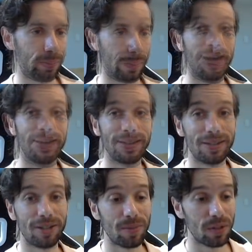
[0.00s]
And in
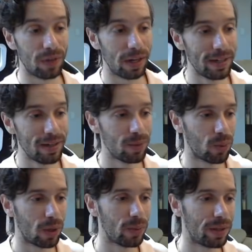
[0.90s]
terms of items,
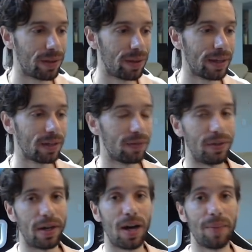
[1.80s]
when we think of
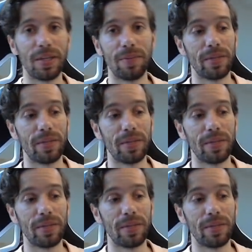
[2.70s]
Nami,